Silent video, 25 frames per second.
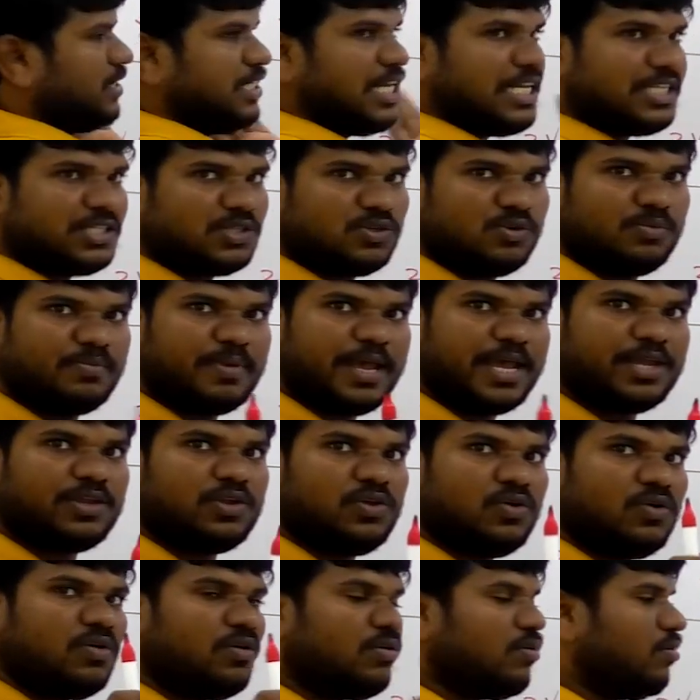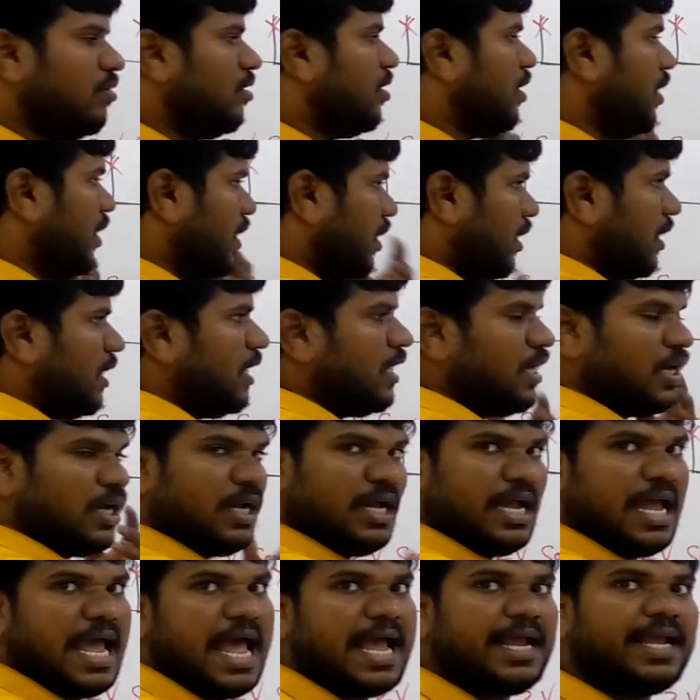Just to make you
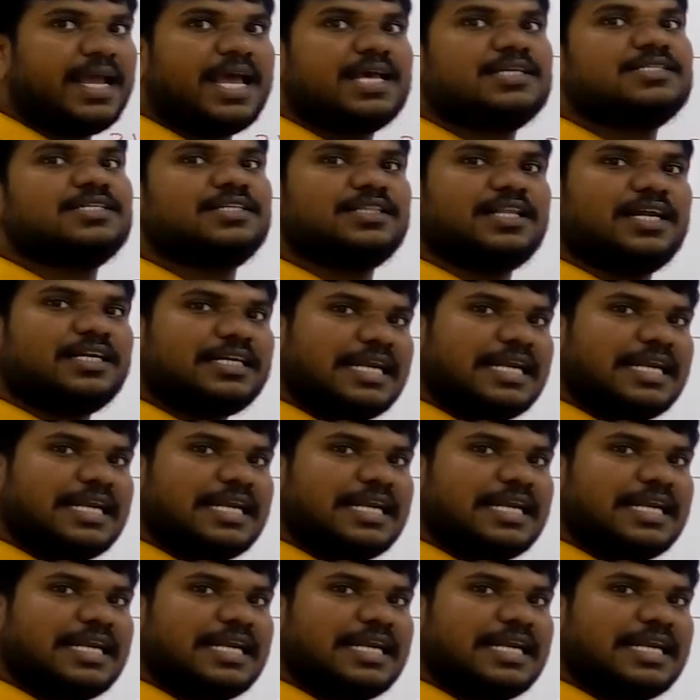engage in the